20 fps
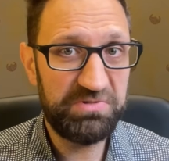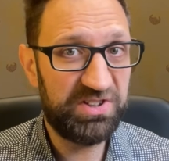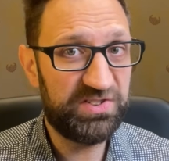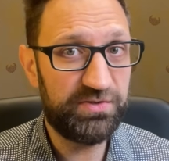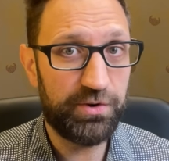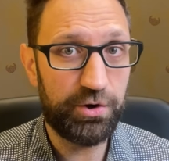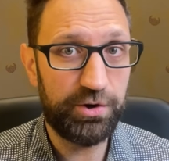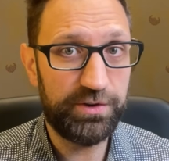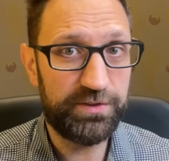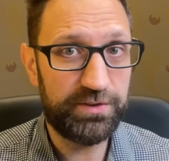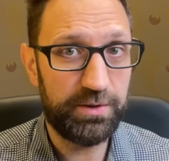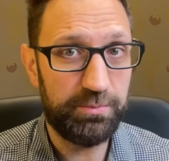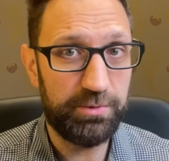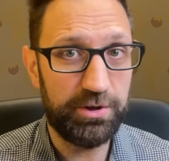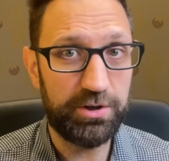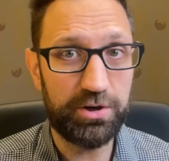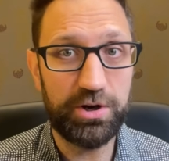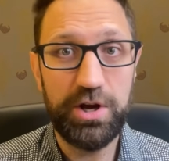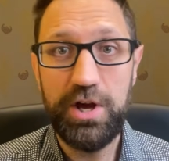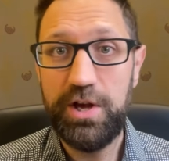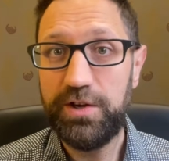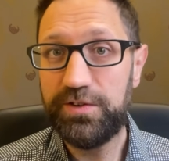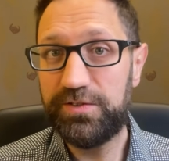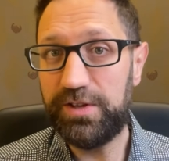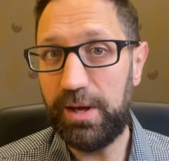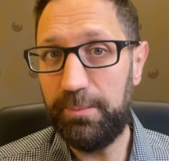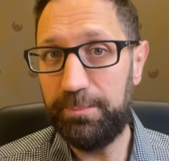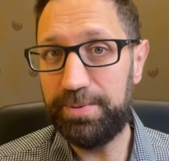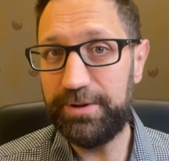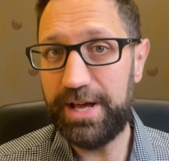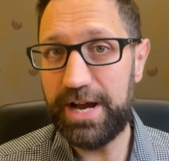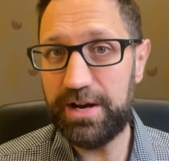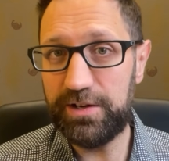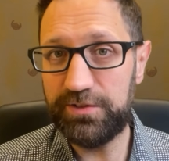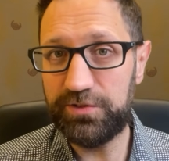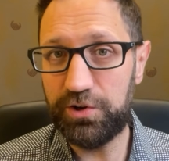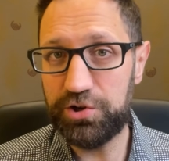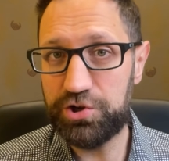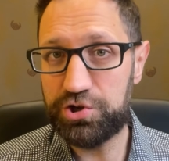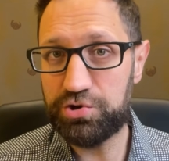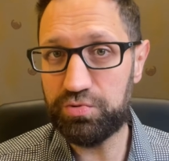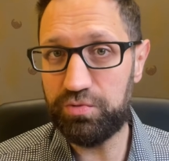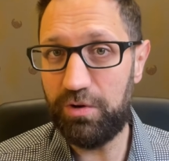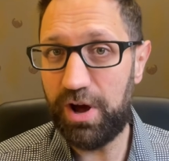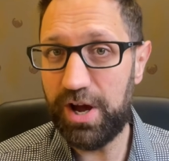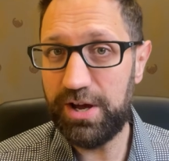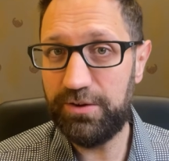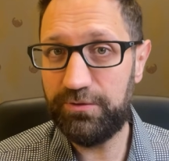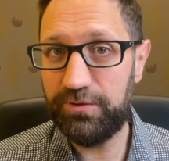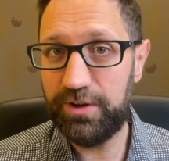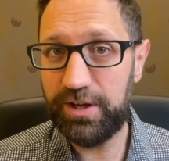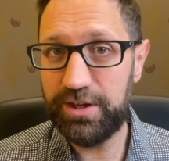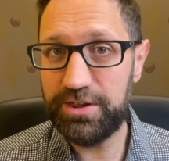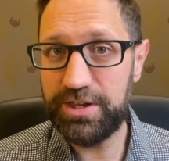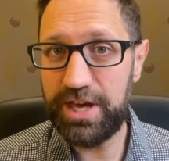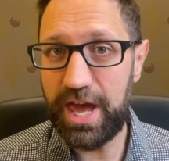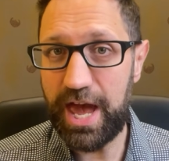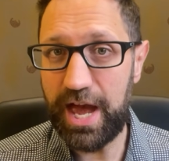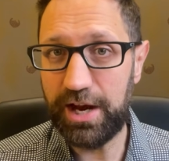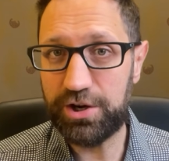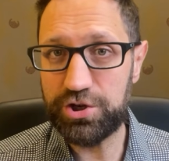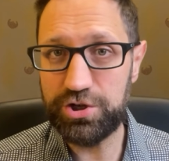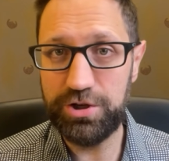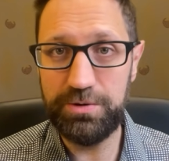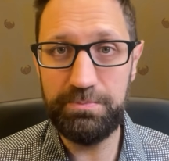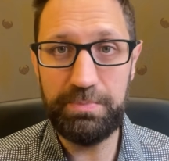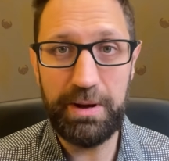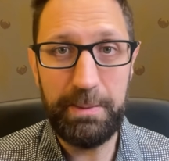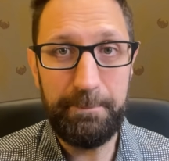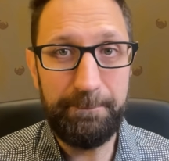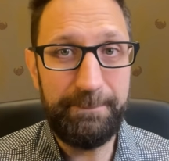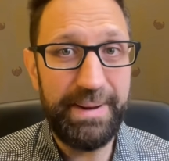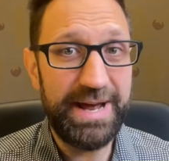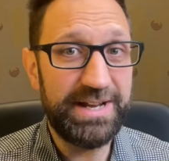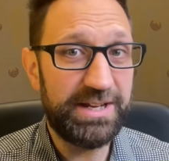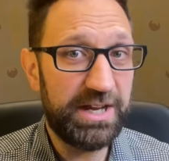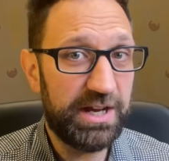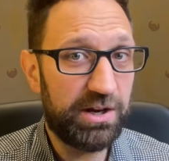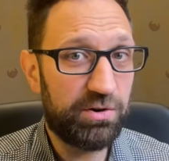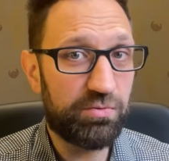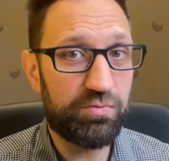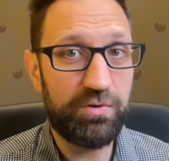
is very similar. Some players are driving the action by betting,